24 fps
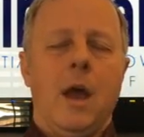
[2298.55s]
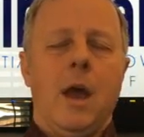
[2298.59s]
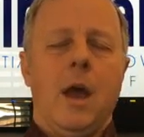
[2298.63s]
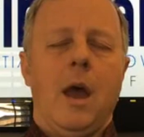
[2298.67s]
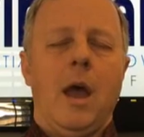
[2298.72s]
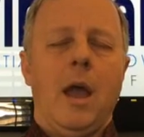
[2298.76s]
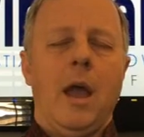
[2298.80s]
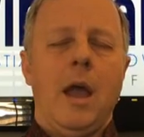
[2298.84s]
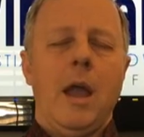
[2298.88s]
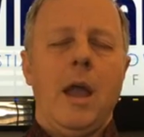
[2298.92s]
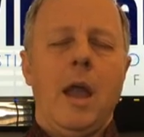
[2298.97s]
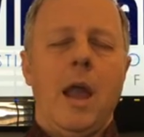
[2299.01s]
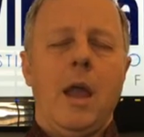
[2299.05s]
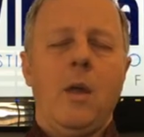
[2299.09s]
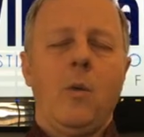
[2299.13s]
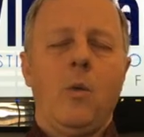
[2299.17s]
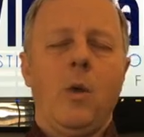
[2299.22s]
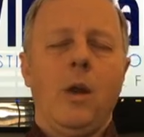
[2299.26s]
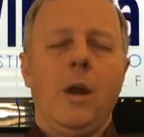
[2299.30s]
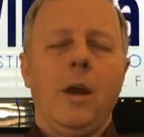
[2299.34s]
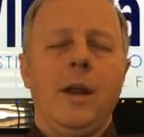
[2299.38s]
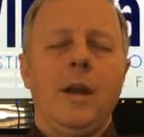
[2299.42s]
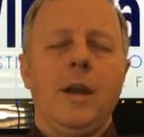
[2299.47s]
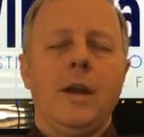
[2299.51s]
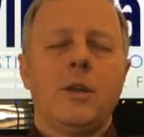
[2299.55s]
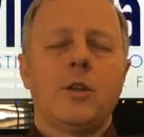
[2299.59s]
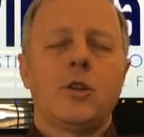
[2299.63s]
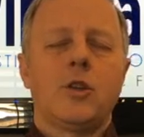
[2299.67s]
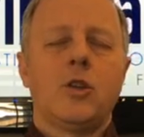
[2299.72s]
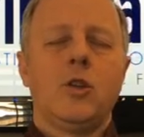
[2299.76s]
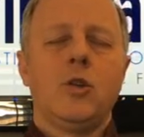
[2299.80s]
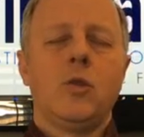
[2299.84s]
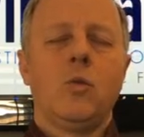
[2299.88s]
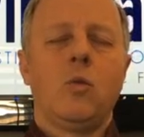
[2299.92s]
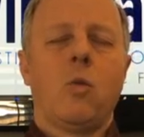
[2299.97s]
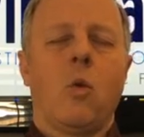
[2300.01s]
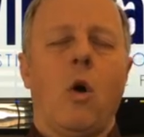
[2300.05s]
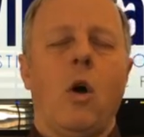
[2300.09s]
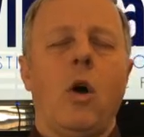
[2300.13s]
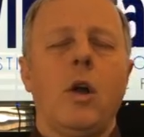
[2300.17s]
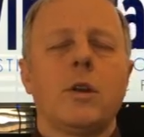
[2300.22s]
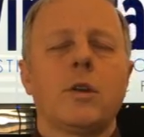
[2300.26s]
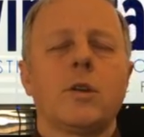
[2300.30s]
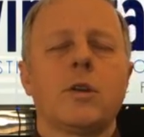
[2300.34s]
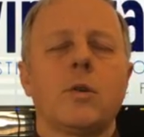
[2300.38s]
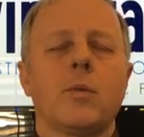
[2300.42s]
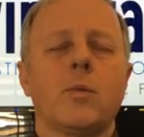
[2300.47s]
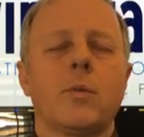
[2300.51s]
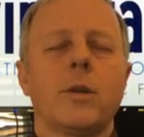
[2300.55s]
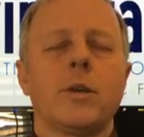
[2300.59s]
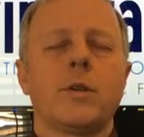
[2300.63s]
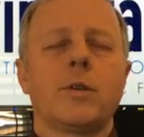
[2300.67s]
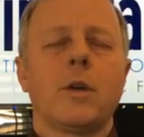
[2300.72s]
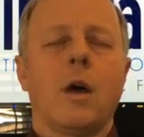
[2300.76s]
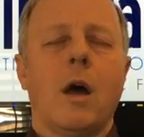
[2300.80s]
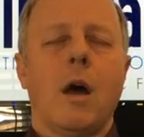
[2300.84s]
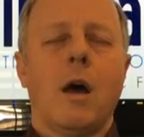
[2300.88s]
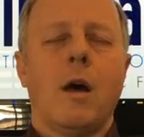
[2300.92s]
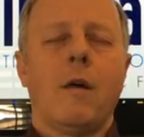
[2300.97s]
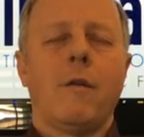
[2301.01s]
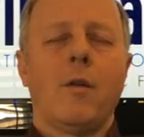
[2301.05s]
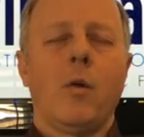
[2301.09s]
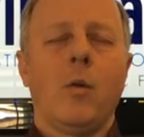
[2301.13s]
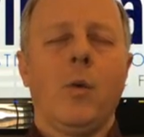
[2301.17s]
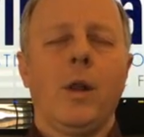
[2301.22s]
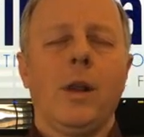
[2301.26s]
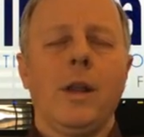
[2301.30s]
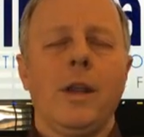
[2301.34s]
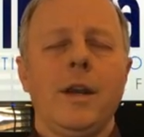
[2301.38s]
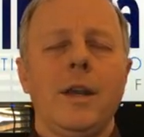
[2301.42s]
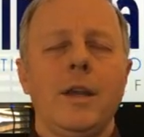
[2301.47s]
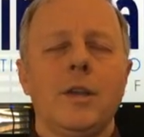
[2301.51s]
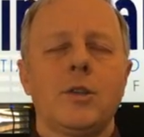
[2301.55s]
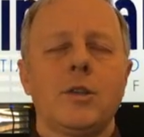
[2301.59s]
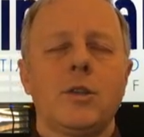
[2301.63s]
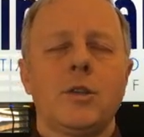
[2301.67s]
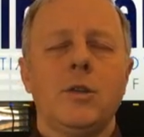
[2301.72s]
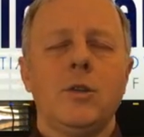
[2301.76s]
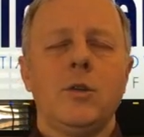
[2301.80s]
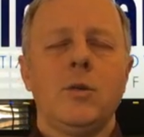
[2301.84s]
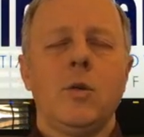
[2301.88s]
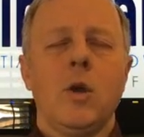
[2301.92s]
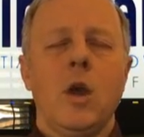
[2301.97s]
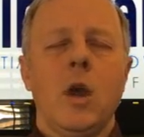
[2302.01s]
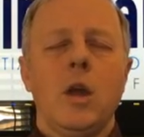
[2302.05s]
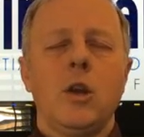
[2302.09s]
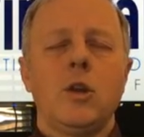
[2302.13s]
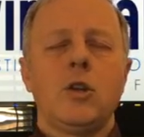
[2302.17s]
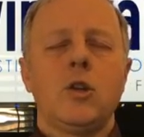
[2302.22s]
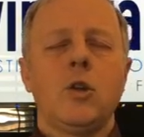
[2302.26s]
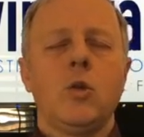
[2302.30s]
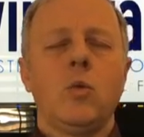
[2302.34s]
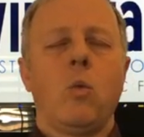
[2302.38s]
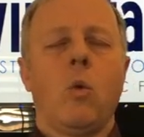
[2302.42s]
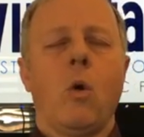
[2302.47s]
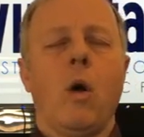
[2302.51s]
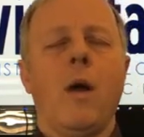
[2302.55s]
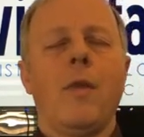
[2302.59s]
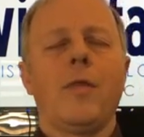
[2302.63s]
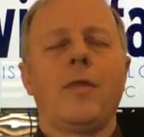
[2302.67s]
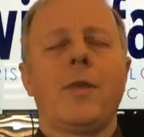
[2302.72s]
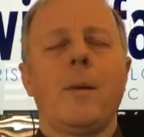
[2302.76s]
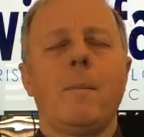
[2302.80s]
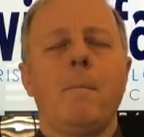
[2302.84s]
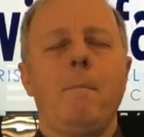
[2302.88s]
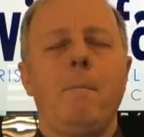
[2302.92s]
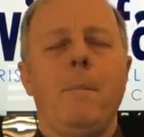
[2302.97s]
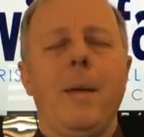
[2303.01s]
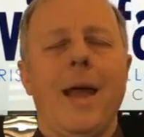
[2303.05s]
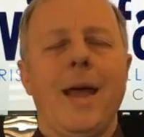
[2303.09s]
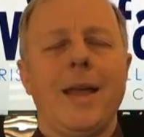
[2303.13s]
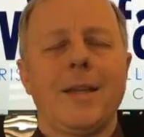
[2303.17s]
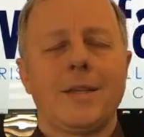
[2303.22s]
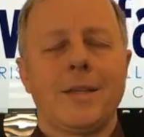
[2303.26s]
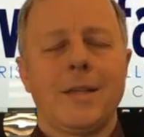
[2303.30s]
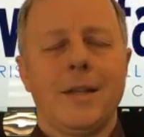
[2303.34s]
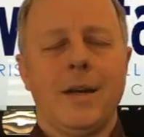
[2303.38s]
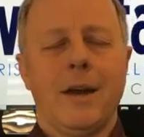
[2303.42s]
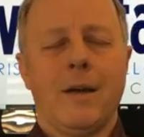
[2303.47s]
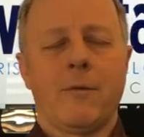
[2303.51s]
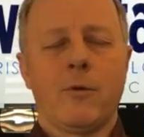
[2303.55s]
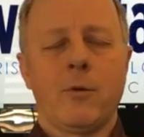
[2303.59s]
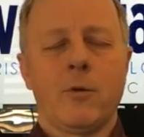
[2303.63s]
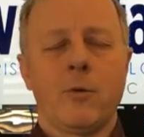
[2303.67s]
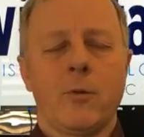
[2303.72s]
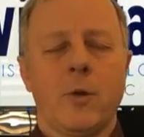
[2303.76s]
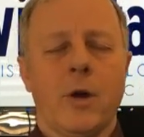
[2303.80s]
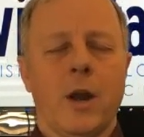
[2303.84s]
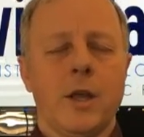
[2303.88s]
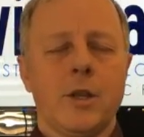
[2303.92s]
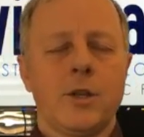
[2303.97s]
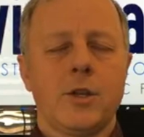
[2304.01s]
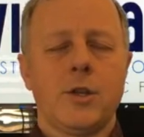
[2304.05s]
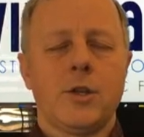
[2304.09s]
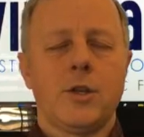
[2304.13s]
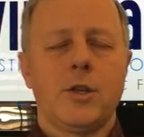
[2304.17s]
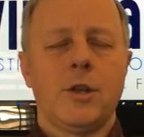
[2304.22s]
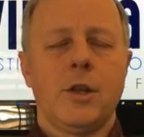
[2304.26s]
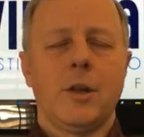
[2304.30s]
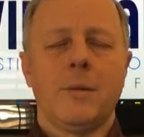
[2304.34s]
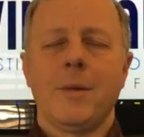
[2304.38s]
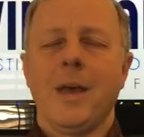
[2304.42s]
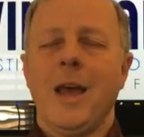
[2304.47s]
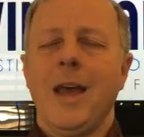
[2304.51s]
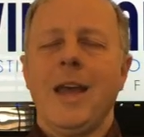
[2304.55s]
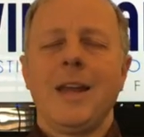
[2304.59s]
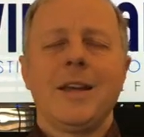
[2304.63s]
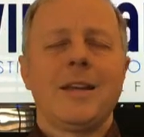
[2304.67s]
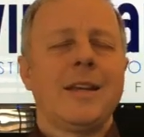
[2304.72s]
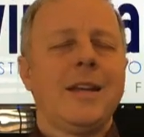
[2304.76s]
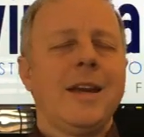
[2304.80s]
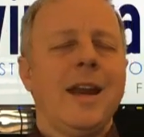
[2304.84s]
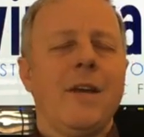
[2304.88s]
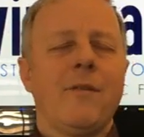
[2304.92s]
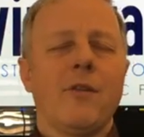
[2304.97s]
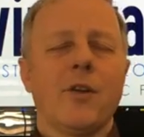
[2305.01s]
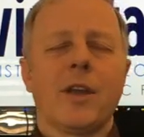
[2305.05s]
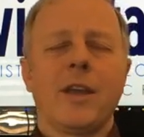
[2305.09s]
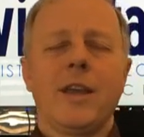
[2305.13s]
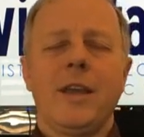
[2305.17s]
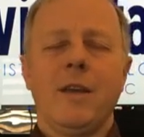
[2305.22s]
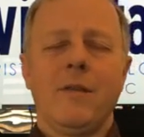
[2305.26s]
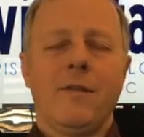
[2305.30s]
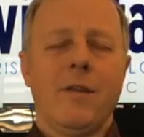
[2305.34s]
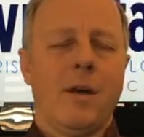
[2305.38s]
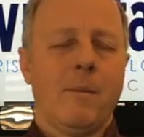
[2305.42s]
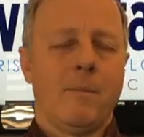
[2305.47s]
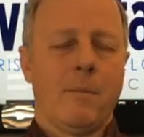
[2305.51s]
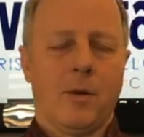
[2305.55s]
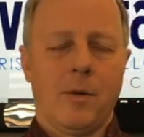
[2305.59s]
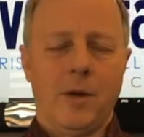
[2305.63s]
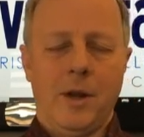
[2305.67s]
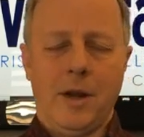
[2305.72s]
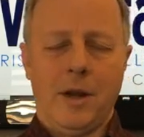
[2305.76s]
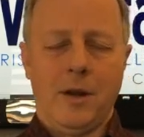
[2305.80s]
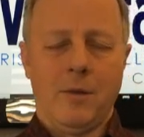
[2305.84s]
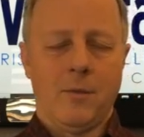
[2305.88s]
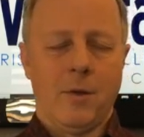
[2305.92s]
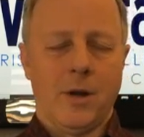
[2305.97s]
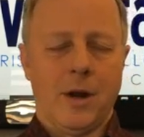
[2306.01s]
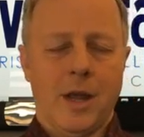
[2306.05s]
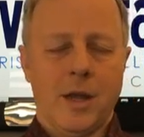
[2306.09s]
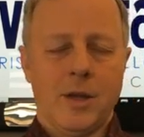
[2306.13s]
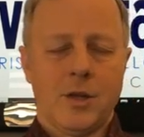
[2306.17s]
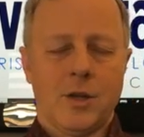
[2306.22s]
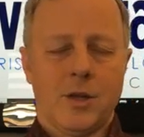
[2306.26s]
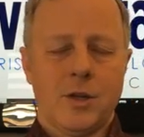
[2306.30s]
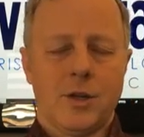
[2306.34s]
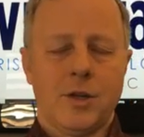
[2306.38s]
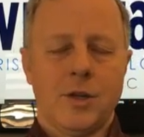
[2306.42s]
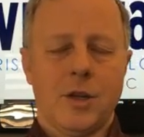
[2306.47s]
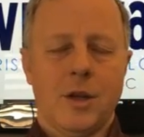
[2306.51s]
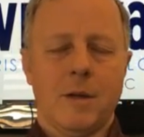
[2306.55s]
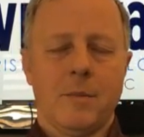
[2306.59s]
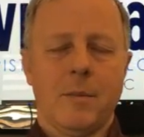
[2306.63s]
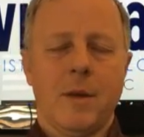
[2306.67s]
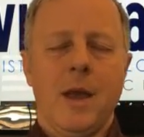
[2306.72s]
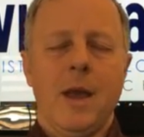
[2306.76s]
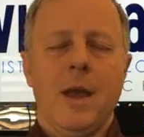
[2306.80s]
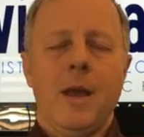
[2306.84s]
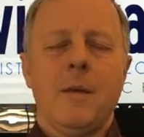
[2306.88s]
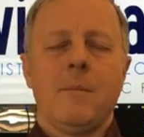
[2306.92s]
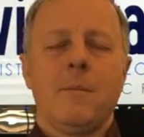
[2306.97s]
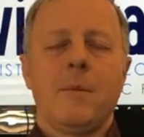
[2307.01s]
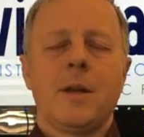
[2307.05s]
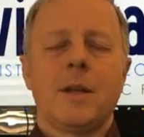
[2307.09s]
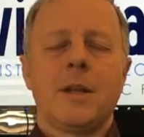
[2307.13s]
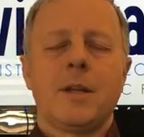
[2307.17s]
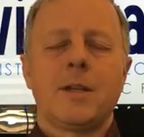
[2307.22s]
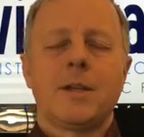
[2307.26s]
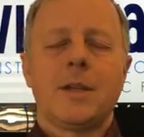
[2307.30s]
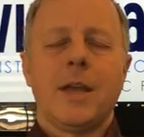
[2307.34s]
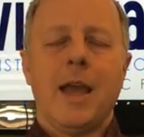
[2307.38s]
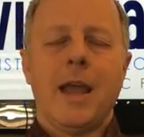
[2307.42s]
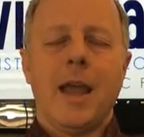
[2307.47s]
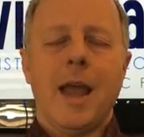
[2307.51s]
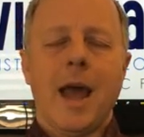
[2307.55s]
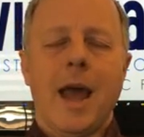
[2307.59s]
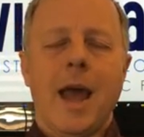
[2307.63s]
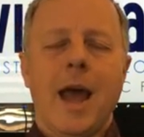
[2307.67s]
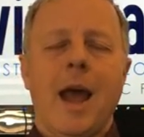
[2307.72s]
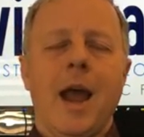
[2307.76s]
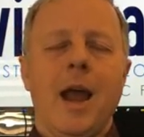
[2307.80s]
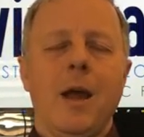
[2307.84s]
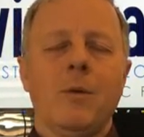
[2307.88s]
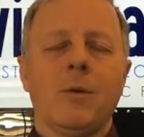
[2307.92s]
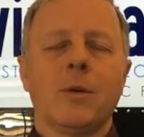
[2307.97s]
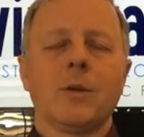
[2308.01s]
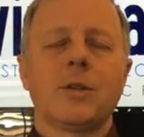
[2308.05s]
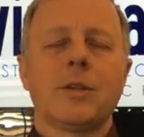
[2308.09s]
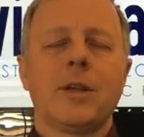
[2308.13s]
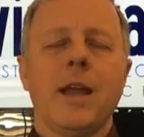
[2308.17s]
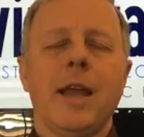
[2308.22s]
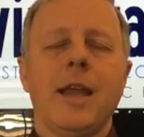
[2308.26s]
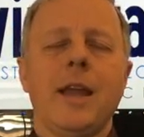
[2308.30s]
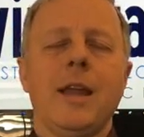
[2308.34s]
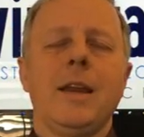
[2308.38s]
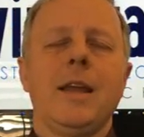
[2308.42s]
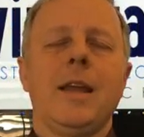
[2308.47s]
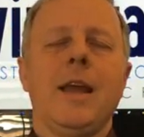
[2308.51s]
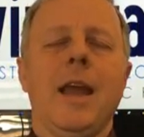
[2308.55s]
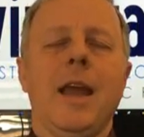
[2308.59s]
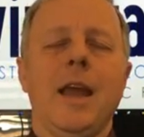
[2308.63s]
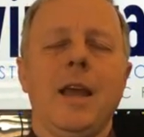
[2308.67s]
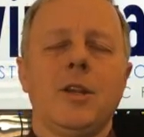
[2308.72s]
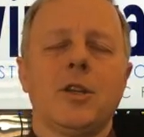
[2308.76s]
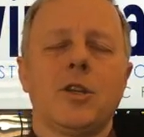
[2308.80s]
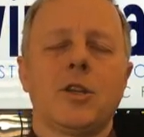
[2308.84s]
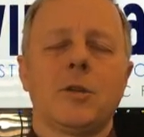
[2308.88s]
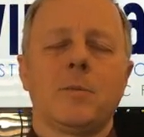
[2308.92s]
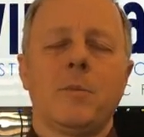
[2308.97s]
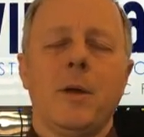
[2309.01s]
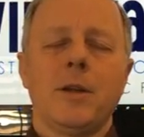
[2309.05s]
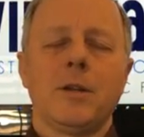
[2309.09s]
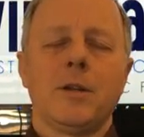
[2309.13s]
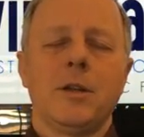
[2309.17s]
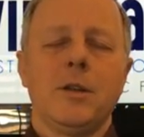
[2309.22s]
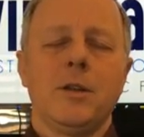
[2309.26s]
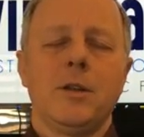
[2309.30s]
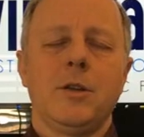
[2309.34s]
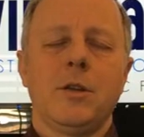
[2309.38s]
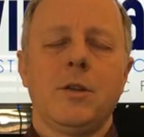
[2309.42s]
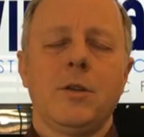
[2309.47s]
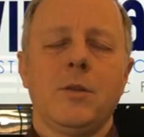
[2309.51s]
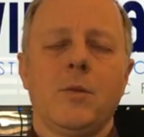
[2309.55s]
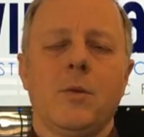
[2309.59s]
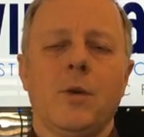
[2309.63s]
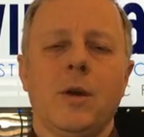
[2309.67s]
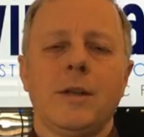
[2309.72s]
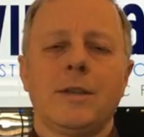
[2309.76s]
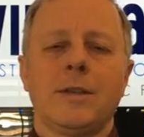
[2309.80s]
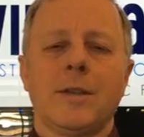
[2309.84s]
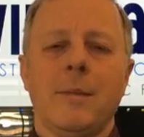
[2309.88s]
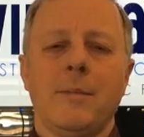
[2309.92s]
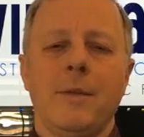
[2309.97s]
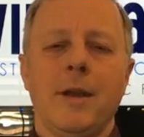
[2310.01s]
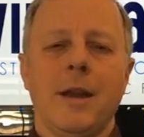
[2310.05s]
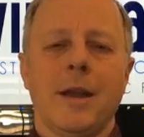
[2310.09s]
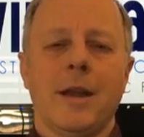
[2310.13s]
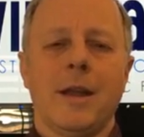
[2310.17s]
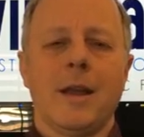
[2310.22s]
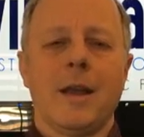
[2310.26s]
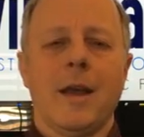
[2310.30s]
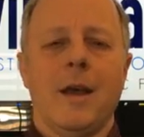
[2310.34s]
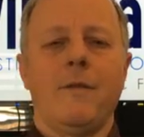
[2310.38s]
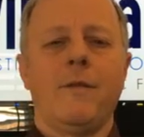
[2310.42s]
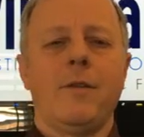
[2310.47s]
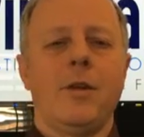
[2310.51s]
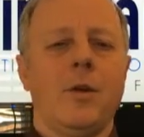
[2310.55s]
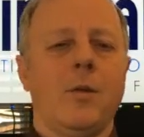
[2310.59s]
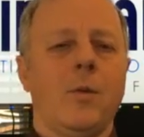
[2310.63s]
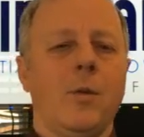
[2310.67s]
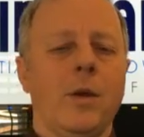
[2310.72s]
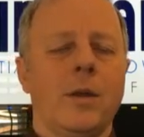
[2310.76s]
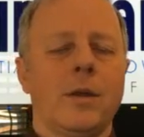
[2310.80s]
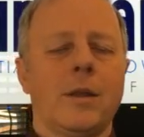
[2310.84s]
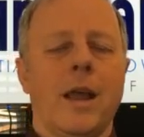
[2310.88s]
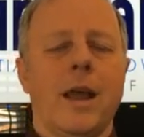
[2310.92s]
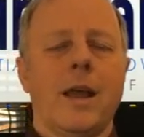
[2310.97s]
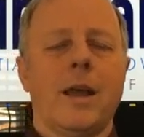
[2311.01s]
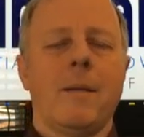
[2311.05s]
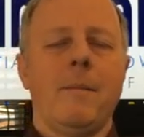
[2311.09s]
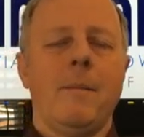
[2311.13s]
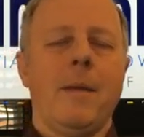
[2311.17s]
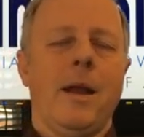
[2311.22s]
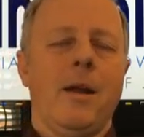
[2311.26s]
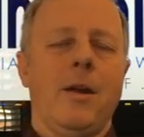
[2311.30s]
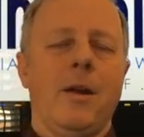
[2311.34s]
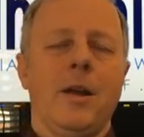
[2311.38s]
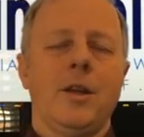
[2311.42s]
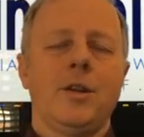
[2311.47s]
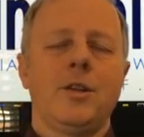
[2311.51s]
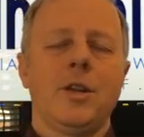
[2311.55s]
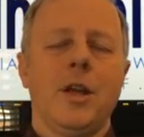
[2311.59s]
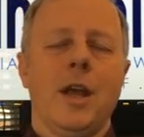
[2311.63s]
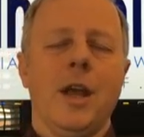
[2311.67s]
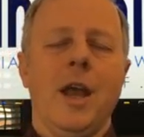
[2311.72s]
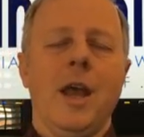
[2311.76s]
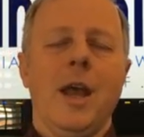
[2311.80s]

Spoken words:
a willingness to want to resolve, a willingness to want the best in every relationship, to never give up on any relationship, but to say, I will stay engaged, especially to the ones I'm in a covenant with, like a marriage.